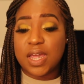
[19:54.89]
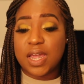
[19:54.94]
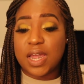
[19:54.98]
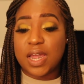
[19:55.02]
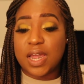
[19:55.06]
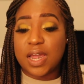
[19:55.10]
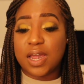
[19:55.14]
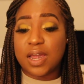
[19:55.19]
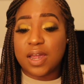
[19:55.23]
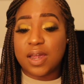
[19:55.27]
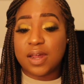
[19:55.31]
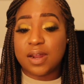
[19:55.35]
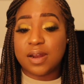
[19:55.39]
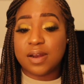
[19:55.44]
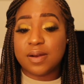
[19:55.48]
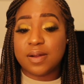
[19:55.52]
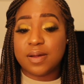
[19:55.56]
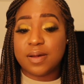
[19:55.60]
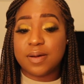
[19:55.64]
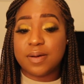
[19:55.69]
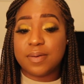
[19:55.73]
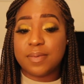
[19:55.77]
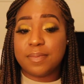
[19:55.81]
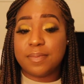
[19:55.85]
And
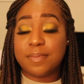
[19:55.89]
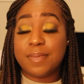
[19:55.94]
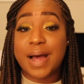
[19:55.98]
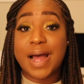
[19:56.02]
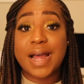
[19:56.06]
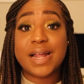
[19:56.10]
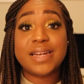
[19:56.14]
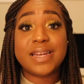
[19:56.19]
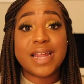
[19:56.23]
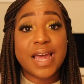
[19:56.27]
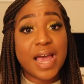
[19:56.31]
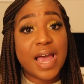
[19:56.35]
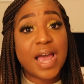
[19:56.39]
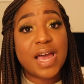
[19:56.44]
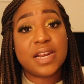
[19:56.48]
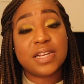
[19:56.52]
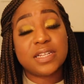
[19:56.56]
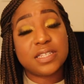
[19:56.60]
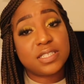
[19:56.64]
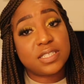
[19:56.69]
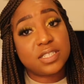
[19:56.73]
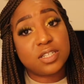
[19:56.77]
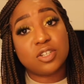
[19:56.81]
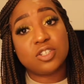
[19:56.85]
my dad
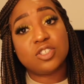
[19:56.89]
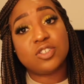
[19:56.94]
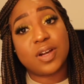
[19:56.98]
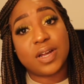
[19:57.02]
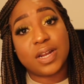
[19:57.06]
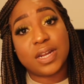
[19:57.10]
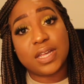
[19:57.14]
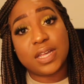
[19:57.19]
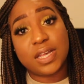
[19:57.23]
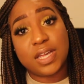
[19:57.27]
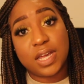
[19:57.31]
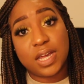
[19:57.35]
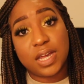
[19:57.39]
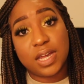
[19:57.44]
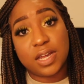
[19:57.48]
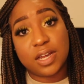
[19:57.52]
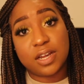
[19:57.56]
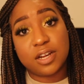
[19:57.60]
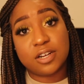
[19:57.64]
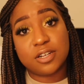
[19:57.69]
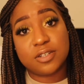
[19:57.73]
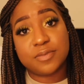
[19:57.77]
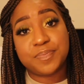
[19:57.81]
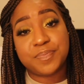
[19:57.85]
is still trying to get
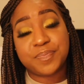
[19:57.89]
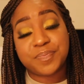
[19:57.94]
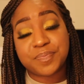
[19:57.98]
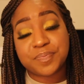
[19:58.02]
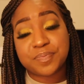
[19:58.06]
here.